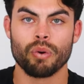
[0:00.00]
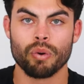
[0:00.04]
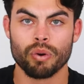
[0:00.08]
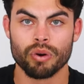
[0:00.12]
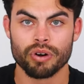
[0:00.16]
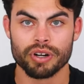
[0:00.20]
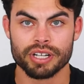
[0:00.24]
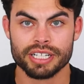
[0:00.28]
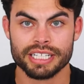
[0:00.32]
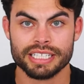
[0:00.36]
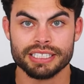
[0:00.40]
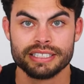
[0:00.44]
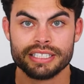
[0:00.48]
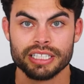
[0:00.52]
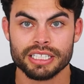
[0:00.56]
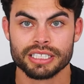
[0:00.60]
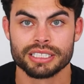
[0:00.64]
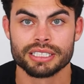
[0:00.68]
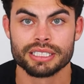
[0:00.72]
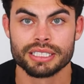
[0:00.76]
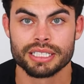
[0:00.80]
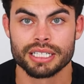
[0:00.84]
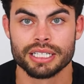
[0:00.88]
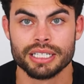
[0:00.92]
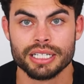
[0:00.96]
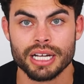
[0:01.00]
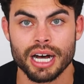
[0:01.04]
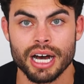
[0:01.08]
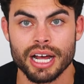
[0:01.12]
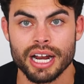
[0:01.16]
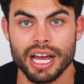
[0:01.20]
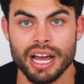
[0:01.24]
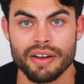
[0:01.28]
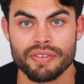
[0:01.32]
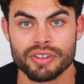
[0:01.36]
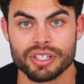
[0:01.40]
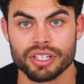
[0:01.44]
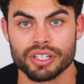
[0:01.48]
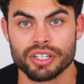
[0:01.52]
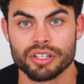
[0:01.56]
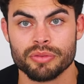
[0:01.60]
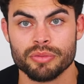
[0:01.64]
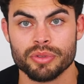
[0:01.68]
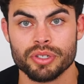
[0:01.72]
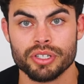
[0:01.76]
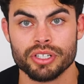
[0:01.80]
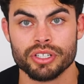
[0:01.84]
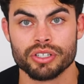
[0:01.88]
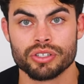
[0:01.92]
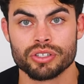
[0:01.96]
Four, in addition to not having a
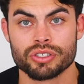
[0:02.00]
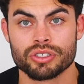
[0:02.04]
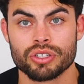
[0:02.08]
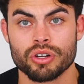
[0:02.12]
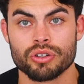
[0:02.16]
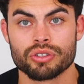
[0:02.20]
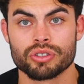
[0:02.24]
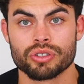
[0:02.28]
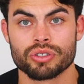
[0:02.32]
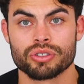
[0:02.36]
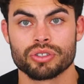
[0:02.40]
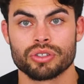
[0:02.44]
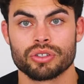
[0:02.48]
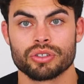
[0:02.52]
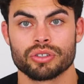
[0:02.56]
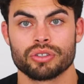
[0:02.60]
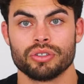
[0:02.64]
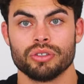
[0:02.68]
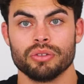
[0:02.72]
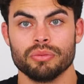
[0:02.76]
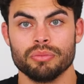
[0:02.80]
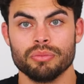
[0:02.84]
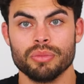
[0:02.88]
community or social circle,